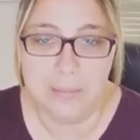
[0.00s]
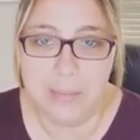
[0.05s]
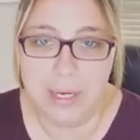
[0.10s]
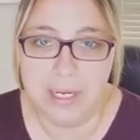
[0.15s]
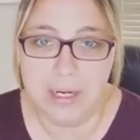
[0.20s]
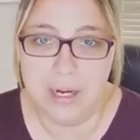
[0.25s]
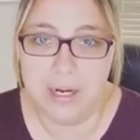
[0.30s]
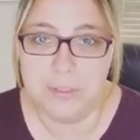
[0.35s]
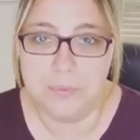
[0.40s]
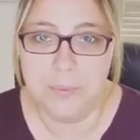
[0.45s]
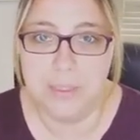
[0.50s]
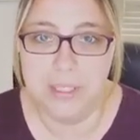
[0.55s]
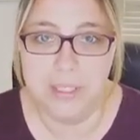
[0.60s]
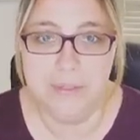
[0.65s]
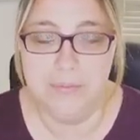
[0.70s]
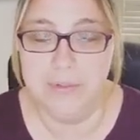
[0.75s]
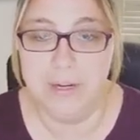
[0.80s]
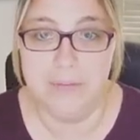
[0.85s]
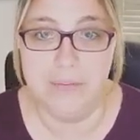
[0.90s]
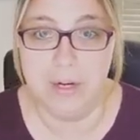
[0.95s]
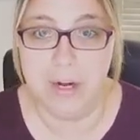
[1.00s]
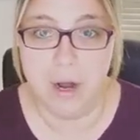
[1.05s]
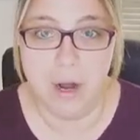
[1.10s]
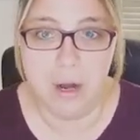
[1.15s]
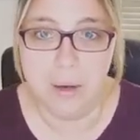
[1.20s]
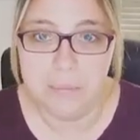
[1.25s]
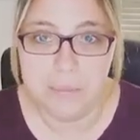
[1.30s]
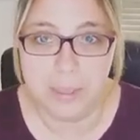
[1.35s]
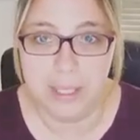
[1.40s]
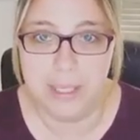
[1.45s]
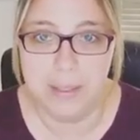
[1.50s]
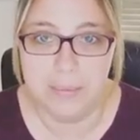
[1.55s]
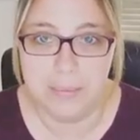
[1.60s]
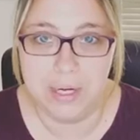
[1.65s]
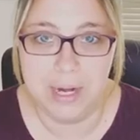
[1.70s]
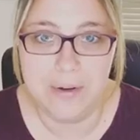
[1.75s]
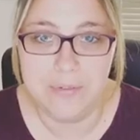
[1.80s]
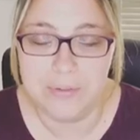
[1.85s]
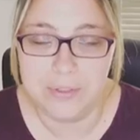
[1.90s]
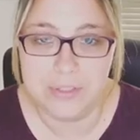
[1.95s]
My gosh, we didn't even have a comp plan when
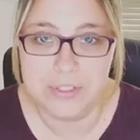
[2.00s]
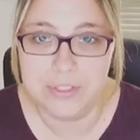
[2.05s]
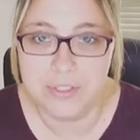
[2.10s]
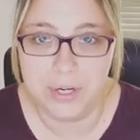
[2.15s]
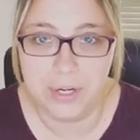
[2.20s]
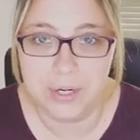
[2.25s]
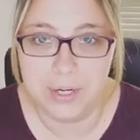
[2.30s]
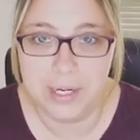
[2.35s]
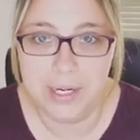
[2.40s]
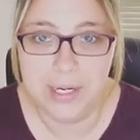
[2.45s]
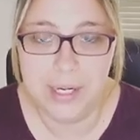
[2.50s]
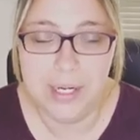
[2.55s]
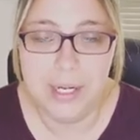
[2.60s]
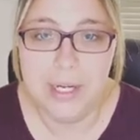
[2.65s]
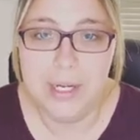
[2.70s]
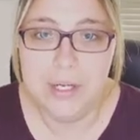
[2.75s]
I first started.